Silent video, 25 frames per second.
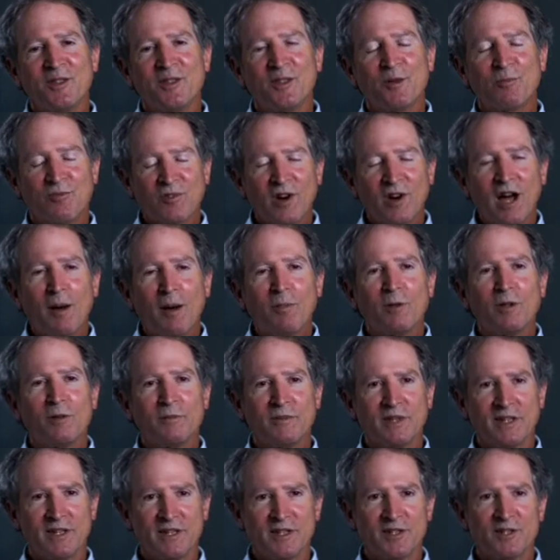The problem
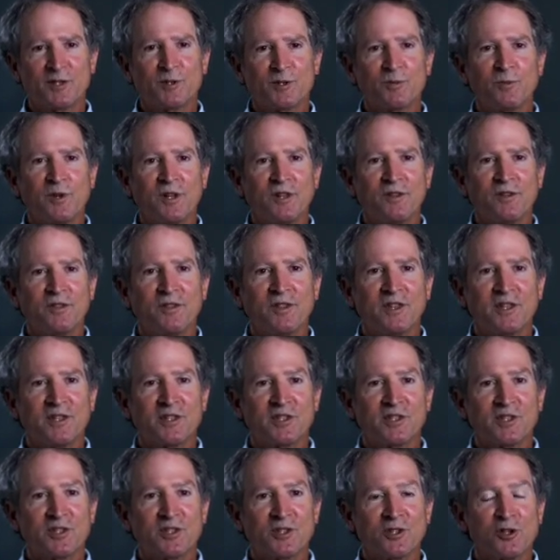is with
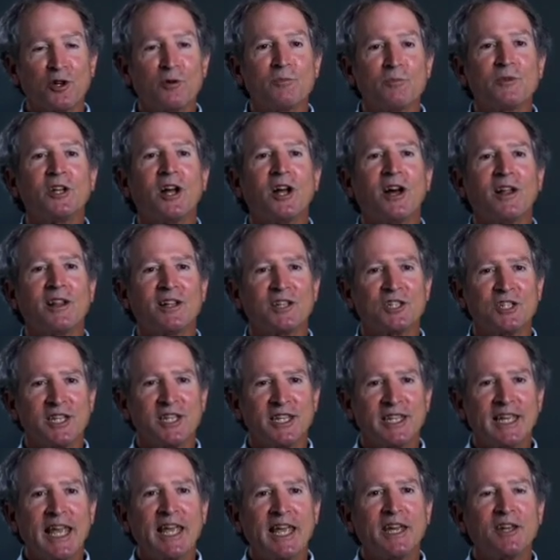this terminology,
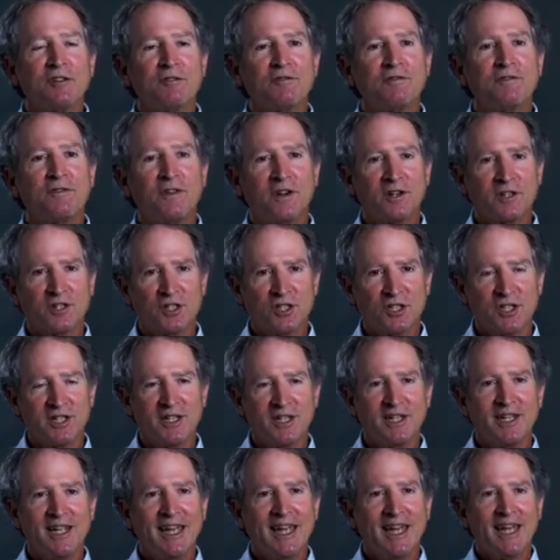gain of function,
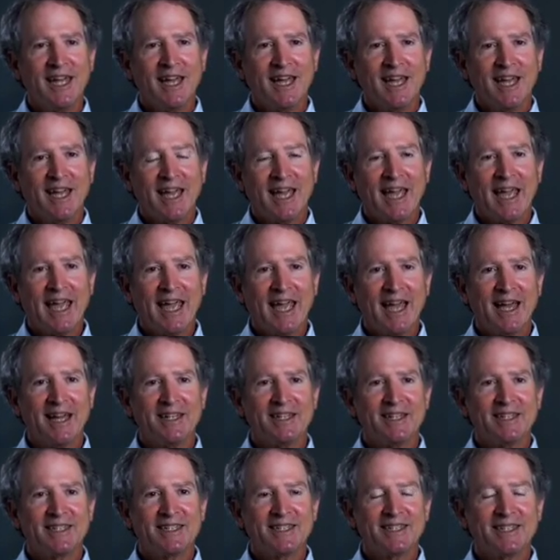
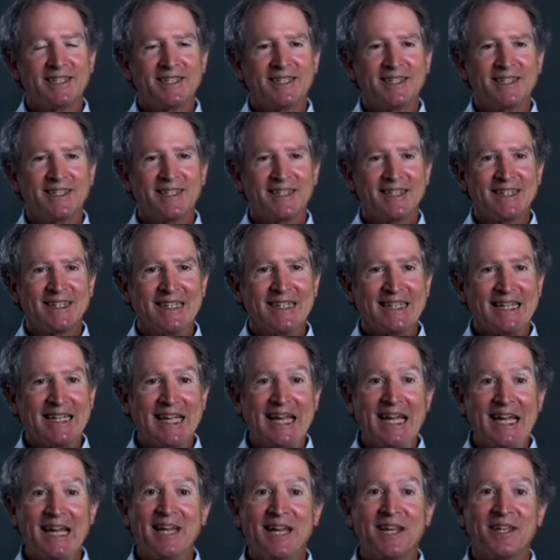and
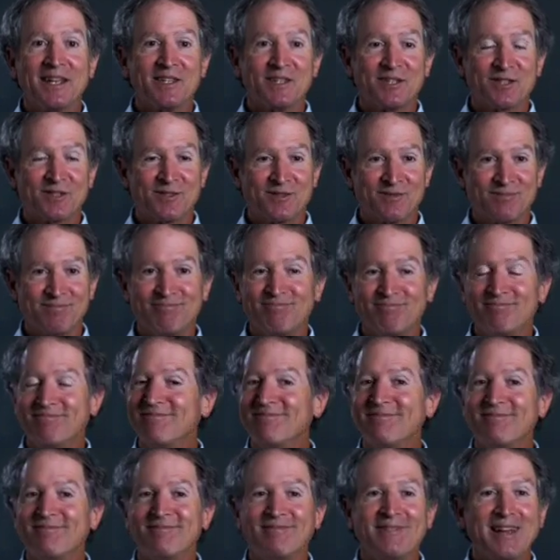as
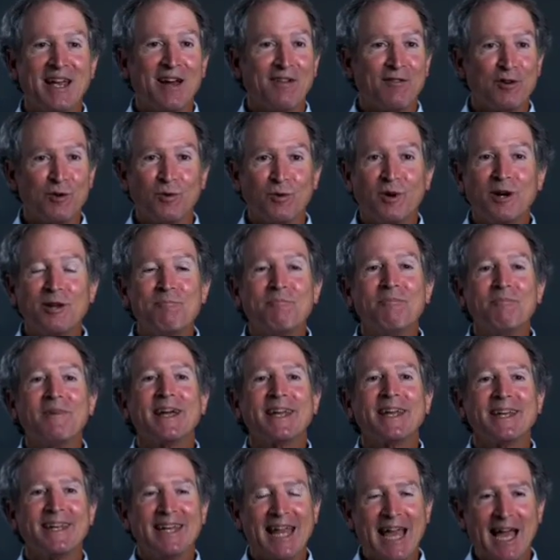everyone
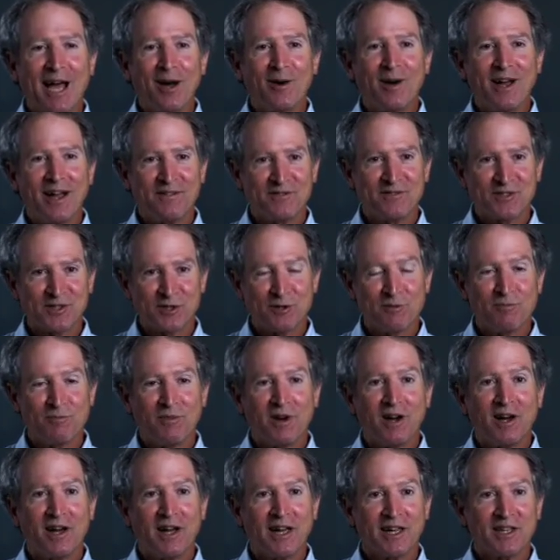might now have
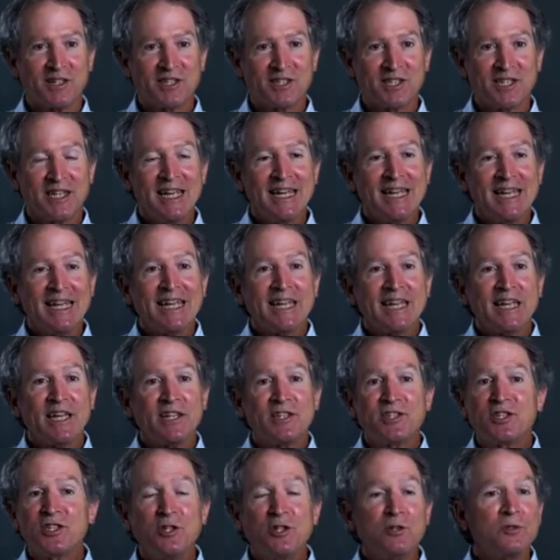surmised,
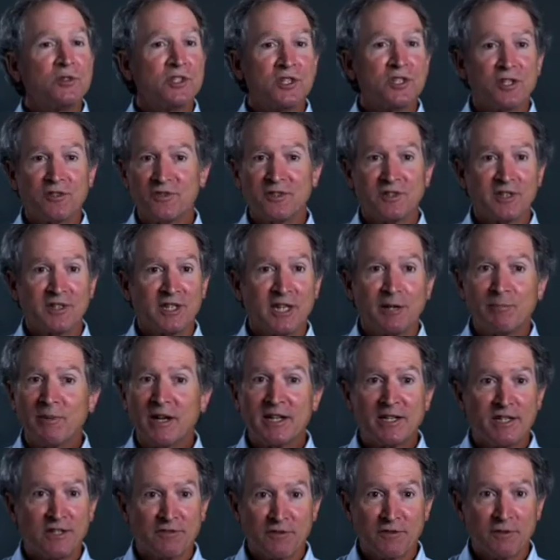it's used differently by
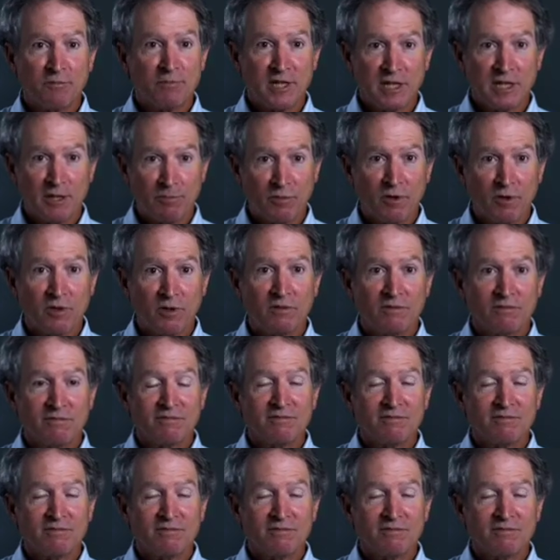different people.